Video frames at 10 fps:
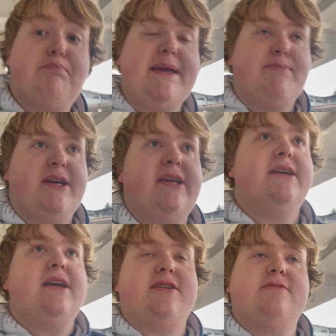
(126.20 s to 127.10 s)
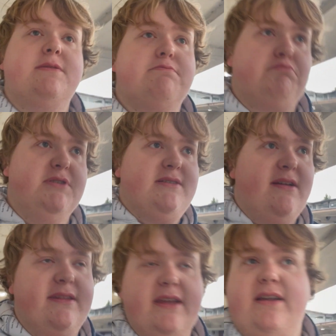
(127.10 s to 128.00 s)
beep. It just went bzz,
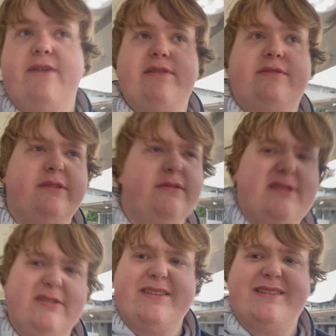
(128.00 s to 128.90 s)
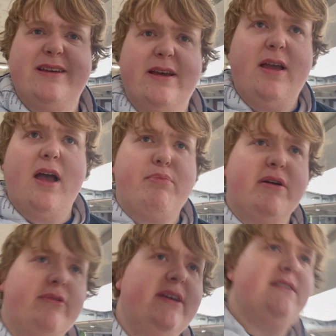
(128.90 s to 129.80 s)
and then I went through, which is a
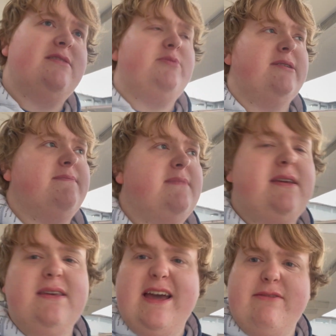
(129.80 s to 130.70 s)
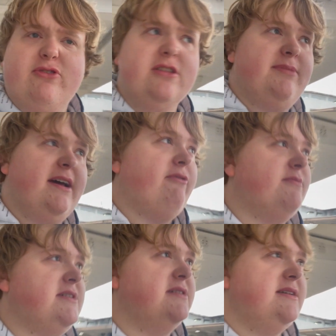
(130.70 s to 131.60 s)
bit weird. But yeah, we're on the
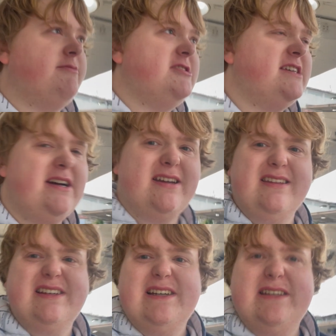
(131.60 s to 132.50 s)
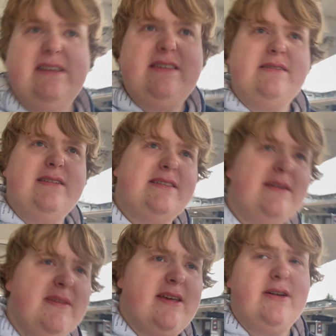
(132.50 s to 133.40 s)
platforms here at Sudbury Town. There's
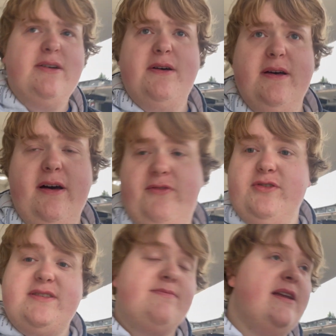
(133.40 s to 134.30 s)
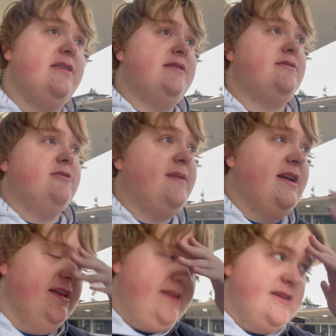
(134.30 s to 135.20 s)
something, of course there's many things to talk
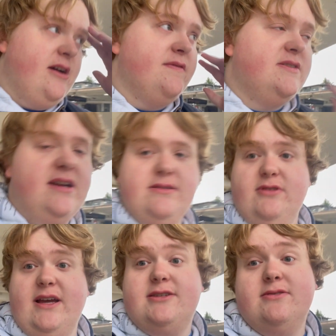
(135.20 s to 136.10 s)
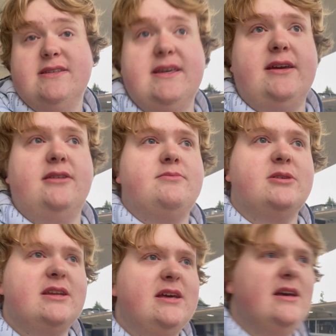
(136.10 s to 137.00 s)
about, like the serif signs, which I'll get to in a second. But